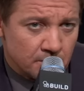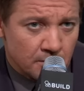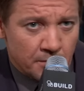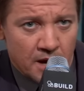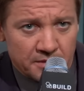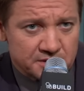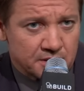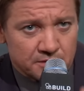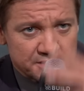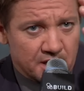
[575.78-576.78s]
my mom doesn't
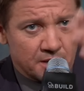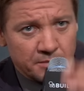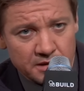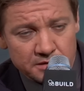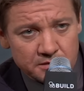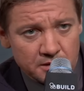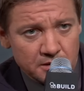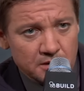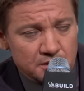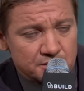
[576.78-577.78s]
understand me in
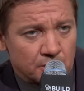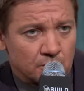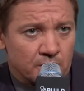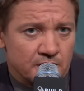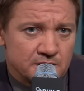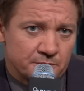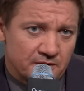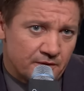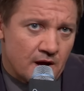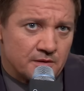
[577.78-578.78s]
certain ways. My
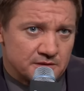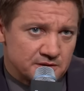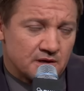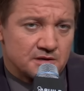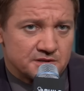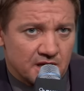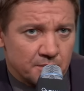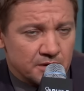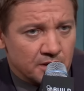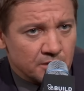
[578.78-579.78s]
father doesn't
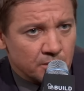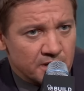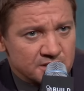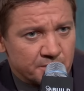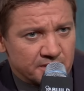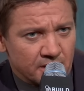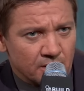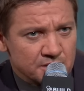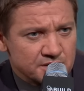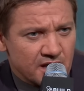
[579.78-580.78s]
understand me in other ways, but they
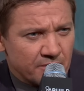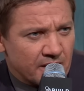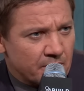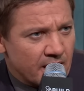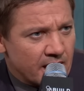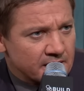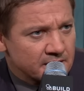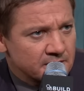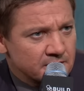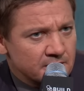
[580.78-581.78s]
always have my back.
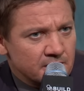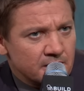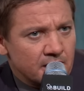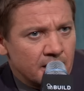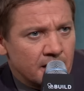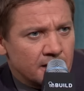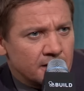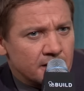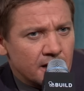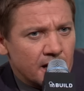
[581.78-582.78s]

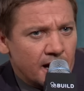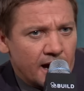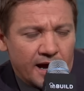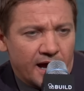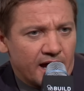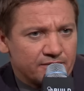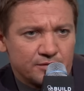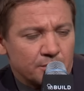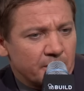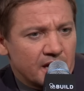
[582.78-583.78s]
And I have
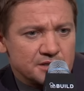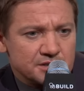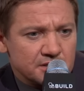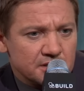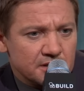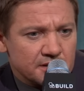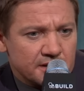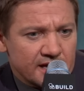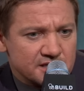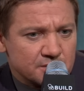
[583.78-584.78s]
to imagine that
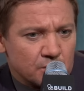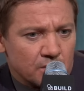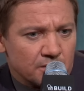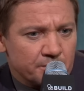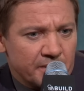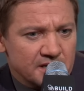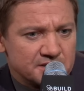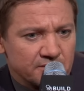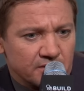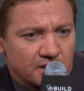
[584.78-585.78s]
that's where the
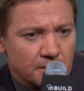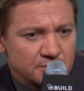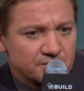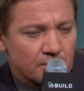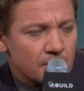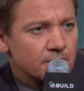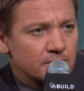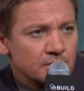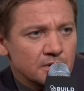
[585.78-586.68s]
base of it comes from.